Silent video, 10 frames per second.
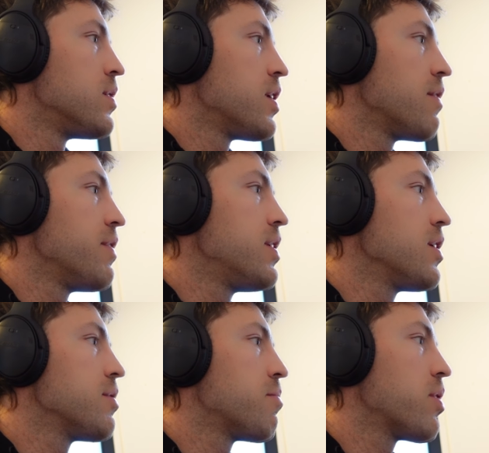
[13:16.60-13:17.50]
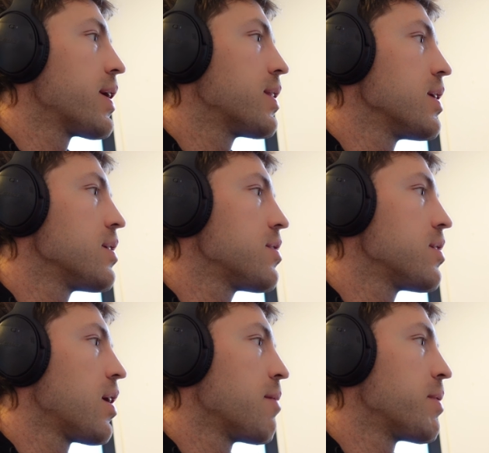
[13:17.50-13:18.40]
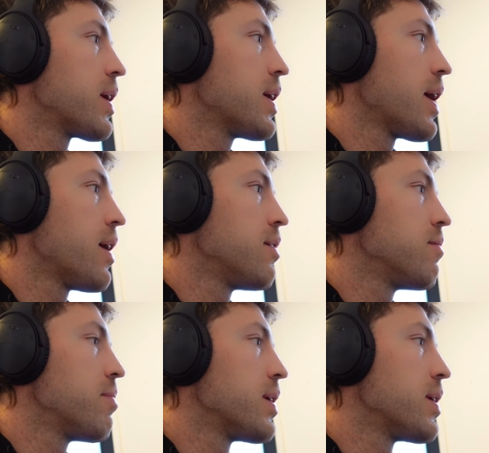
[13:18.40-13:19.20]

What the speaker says: See, if it doesn't break this, I'm going to get out